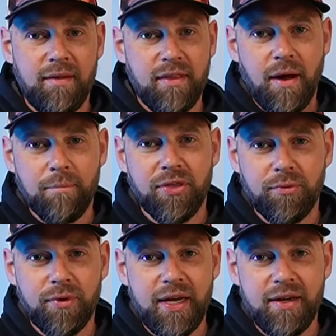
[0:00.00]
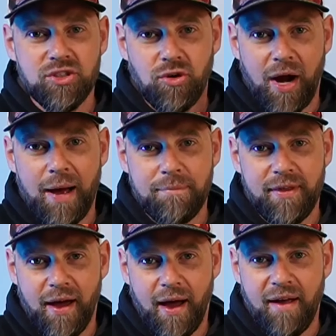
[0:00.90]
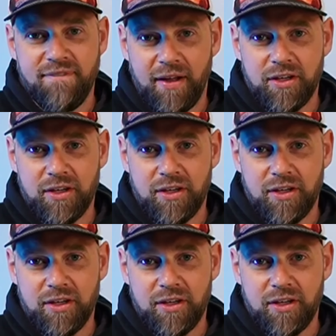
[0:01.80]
the number 3 trap that I fell